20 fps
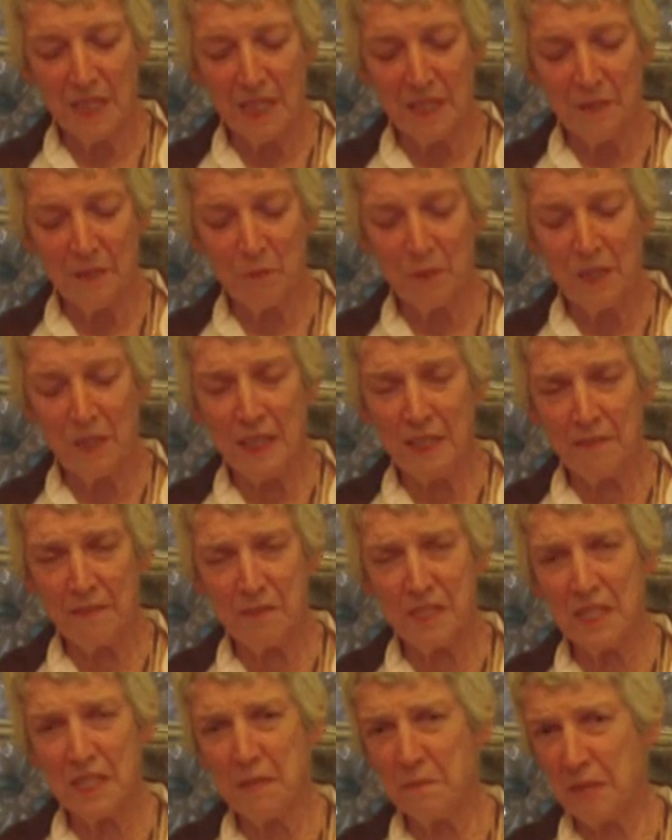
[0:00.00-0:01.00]
and we have
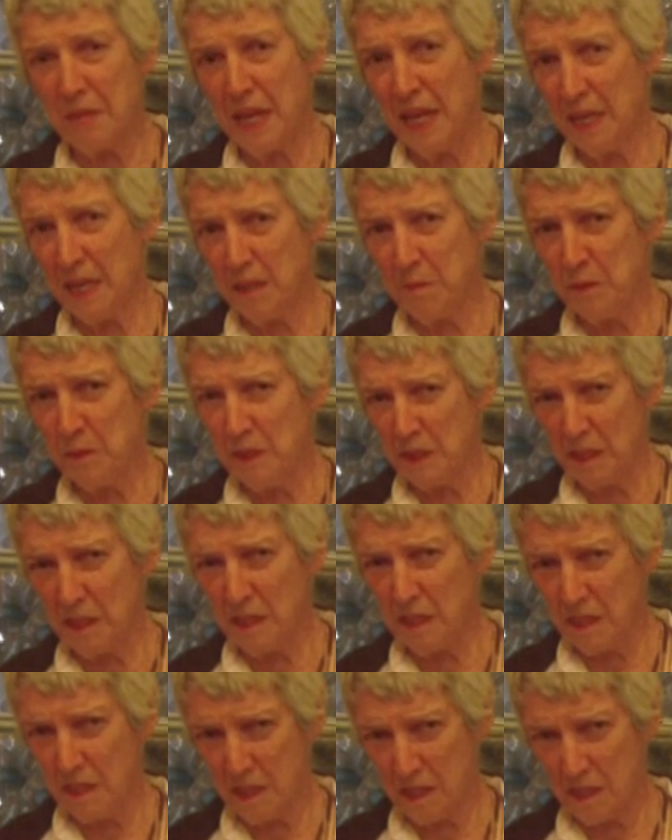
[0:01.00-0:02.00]
some animal
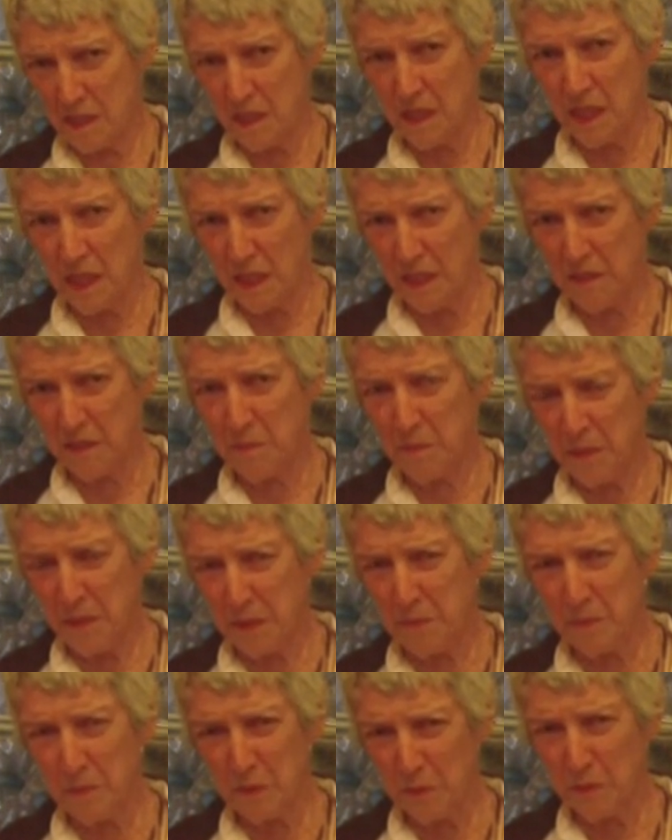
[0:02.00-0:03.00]
in us, like
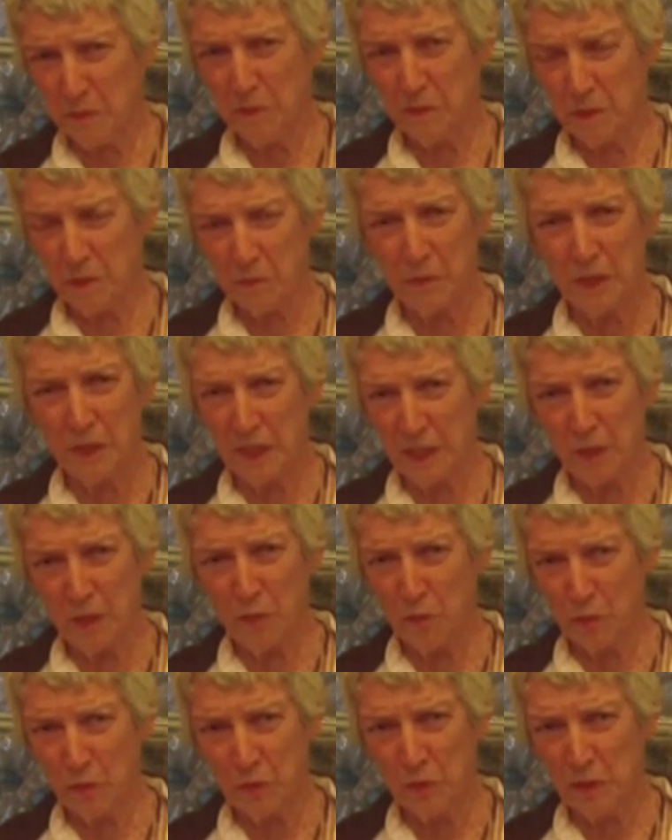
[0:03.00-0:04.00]
people who are really
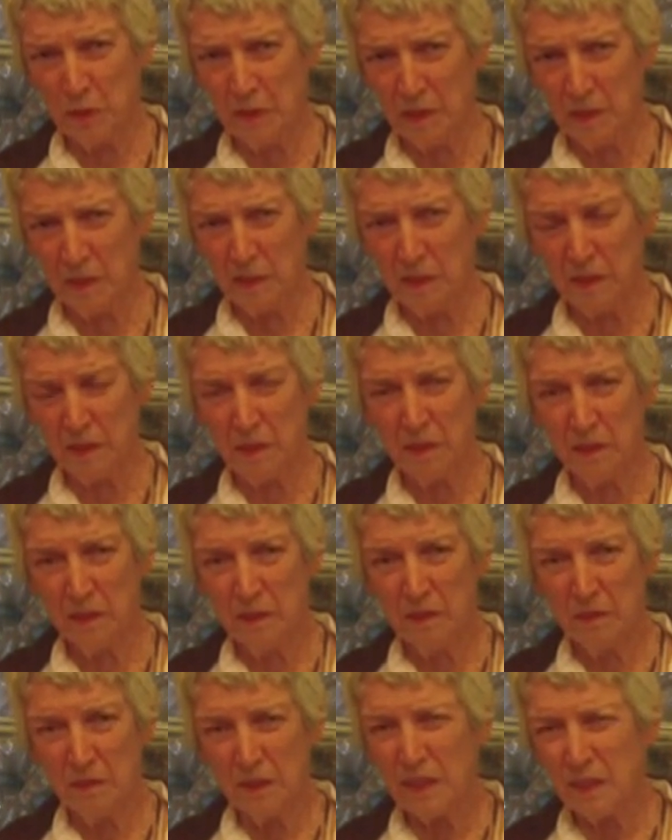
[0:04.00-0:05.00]
cruel, and
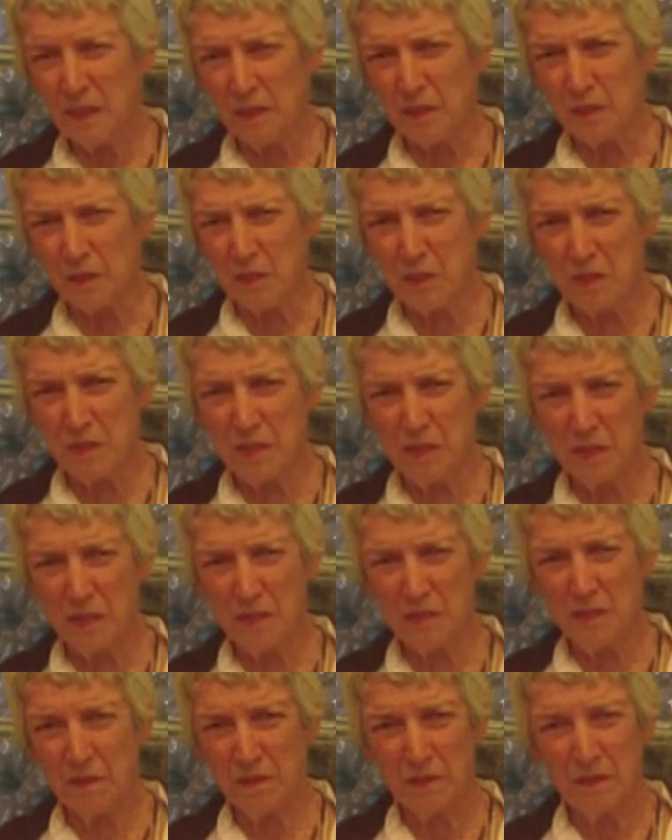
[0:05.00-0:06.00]
Hitlers,
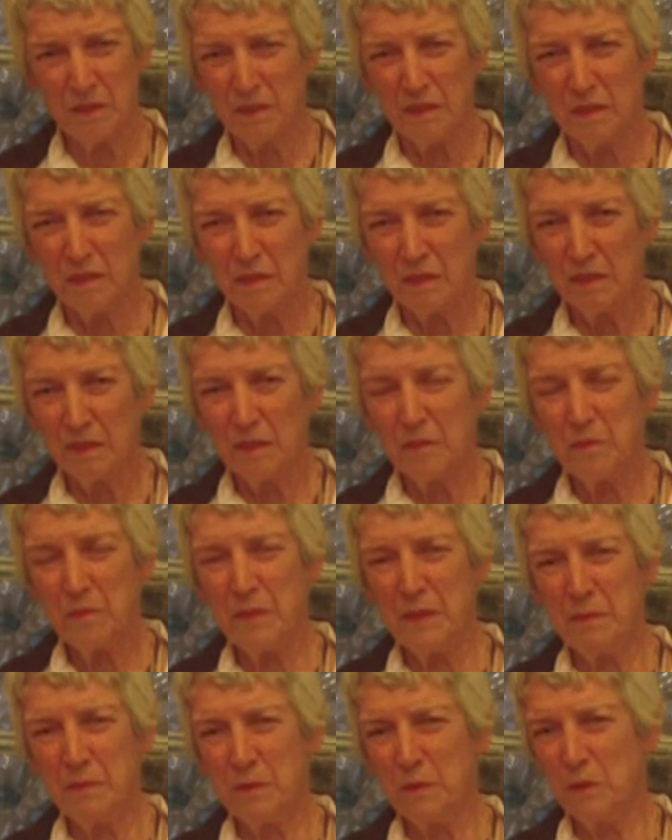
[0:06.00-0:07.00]
and
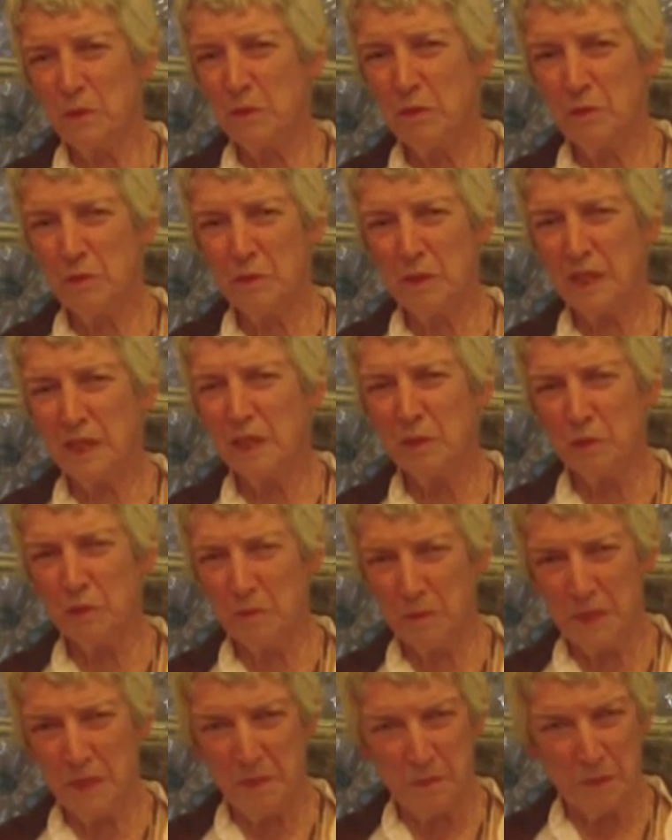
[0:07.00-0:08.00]
people who kill
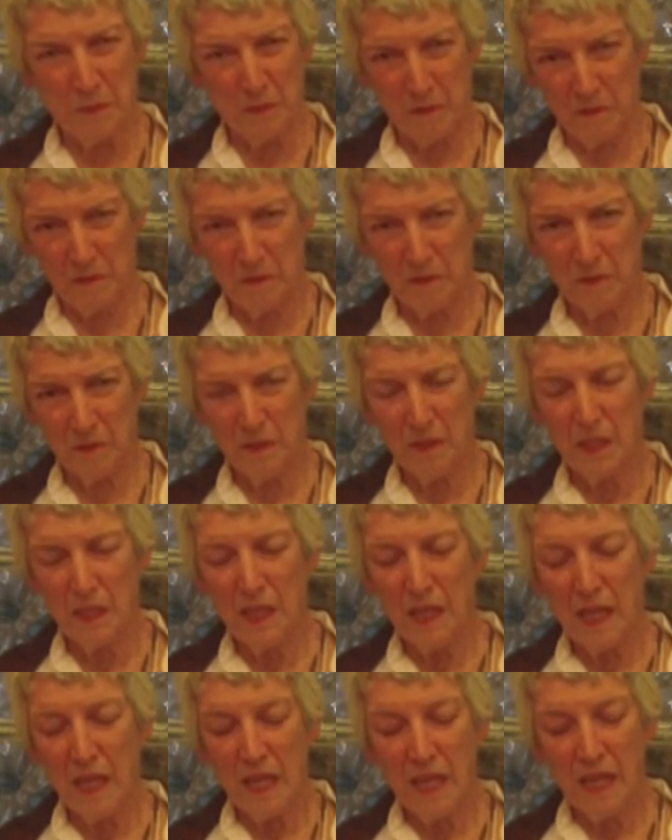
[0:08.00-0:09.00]
people.
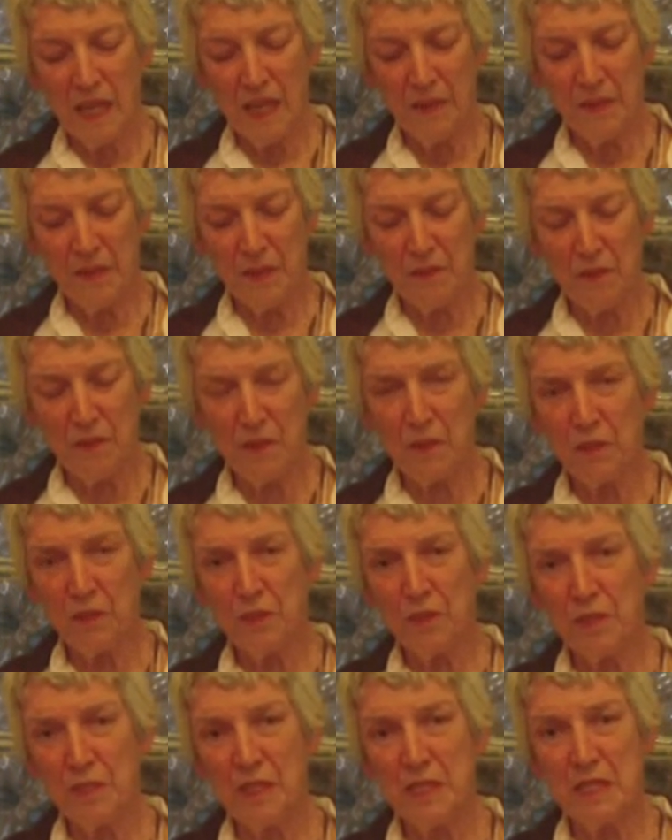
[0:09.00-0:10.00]
And then the
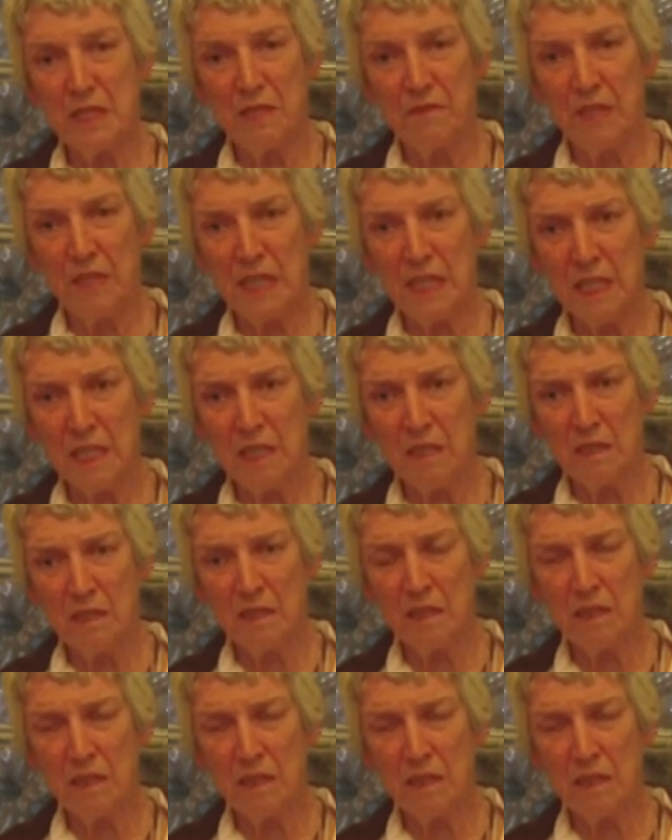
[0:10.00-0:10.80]
third is divine.